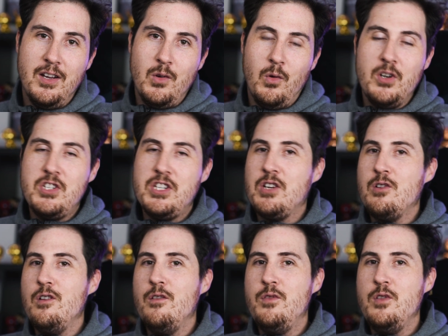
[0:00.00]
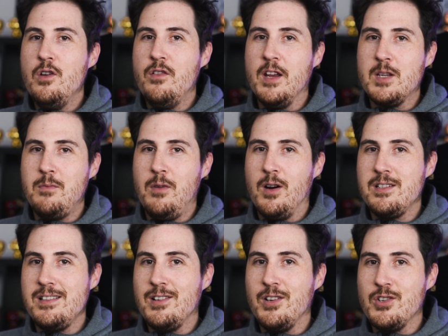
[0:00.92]
watching a review of an Xbox
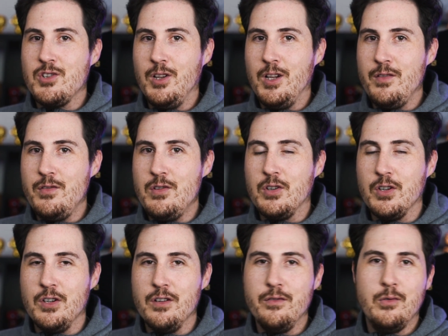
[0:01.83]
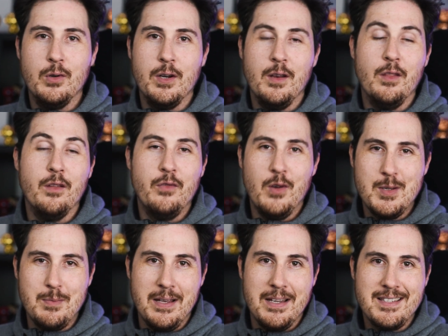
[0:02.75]
Elite controller if you couldn't afford it in the
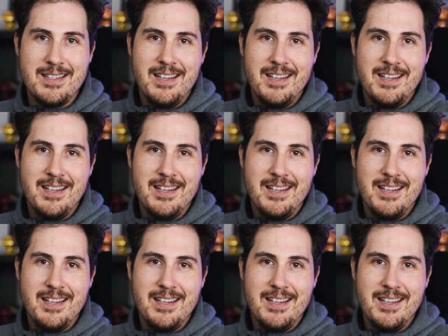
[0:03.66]
first place.